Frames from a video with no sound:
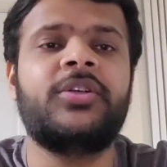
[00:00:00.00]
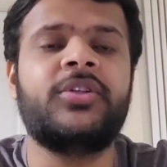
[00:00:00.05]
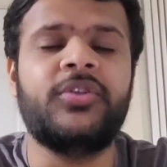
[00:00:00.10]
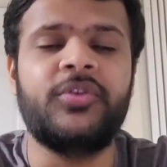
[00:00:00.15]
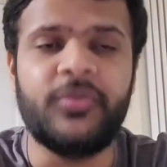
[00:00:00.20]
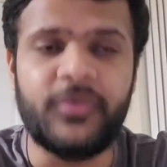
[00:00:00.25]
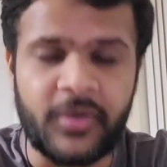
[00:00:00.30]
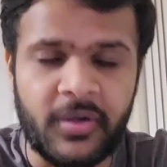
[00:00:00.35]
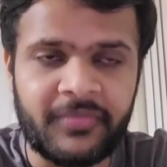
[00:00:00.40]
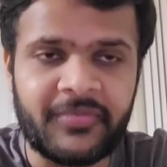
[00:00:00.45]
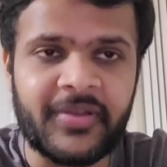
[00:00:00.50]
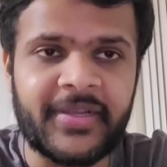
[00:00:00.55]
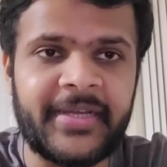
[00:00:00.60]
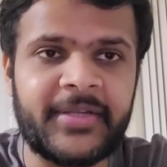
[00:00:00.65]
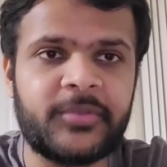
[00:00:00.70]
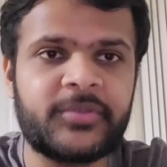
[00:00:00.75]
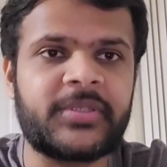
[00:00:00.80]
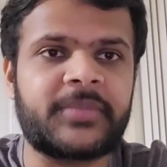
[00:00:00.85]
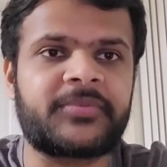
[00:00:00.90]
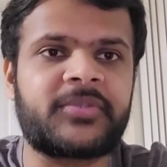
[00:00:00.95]
Do not forget
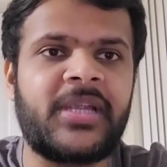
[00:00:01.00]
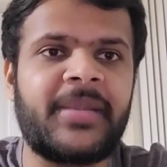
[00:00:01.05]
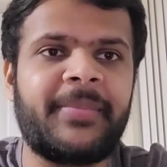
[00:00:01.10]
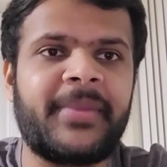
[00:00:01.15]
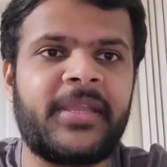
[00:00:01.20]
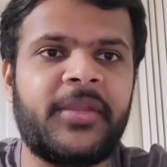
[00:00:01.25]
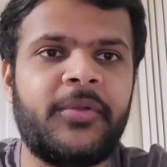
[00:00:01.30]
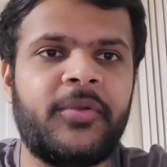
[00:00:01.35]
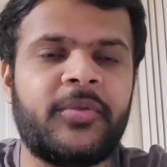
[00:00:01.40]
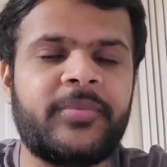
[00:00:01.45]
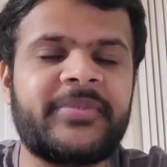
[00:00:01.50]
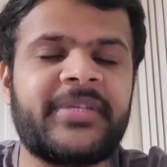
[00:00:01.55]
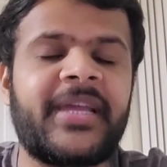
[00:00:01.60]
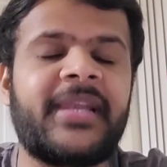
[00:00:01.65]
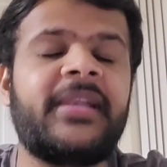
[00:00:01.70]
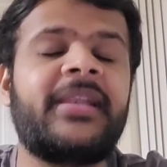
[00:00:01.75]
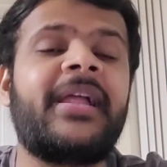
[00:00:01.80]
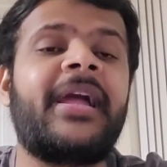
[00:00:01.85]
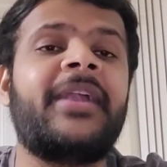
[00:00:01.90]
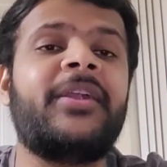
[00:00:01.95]
to subscribe my YouTube
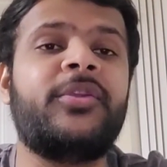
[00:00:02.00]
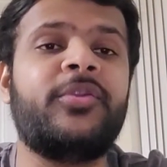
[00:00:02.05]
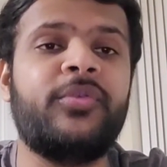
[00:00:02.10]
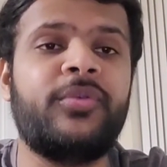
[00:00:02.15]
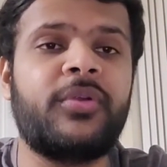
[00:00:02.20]
channel, and